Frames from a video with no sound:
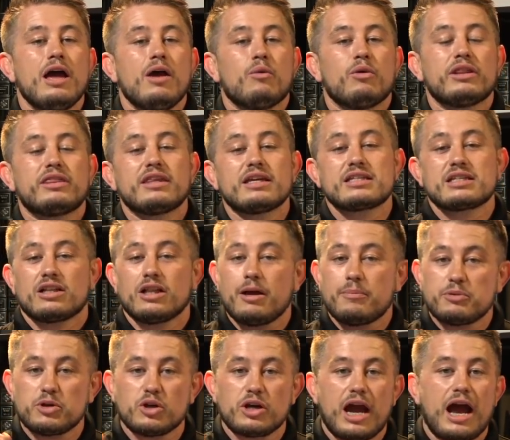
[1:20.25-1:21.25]
with this
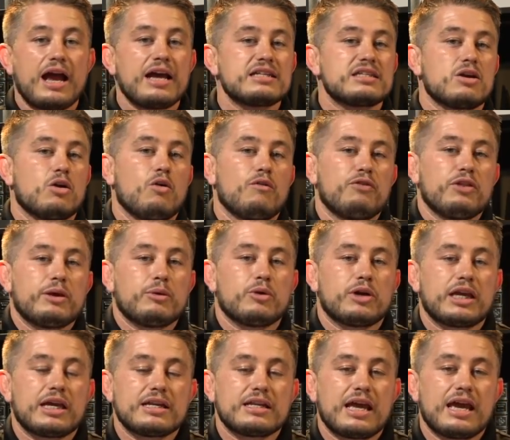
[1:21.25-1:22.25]
clip, you guys hopefully will
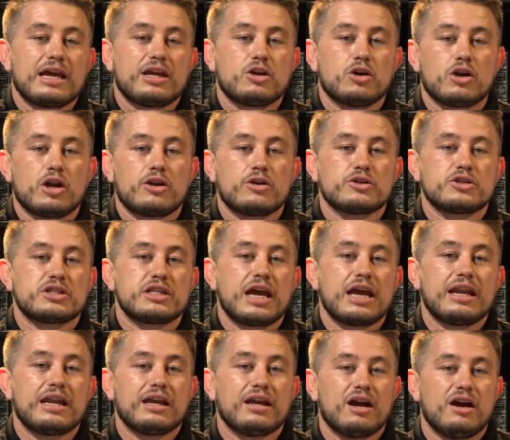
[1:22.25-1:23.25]
get a good
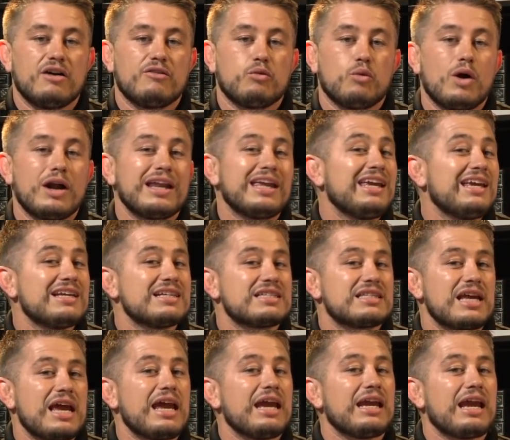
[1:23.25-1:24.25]
understanding of what he is
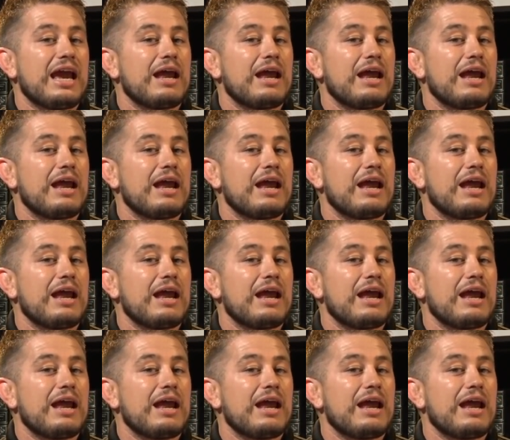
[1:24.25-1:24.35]
saying,